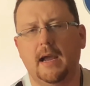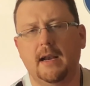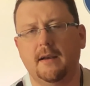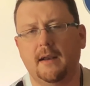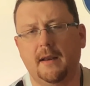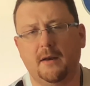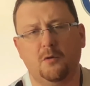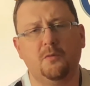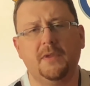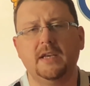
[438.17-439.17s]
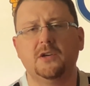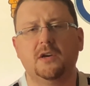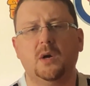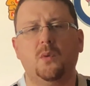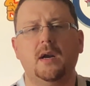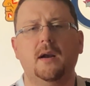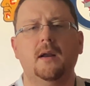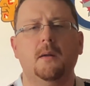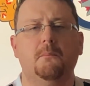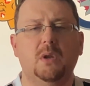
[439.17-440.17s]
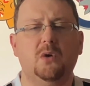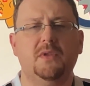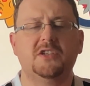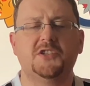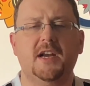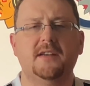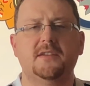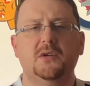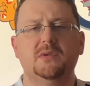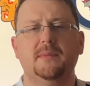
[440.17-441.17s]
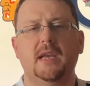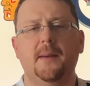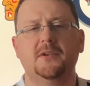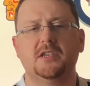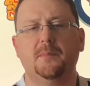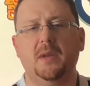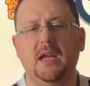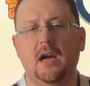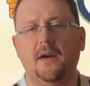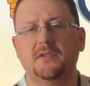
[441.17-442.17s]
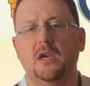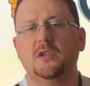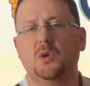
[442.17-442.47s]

and I don't think they're going to want to blow this chance to do some damage in the playoffs.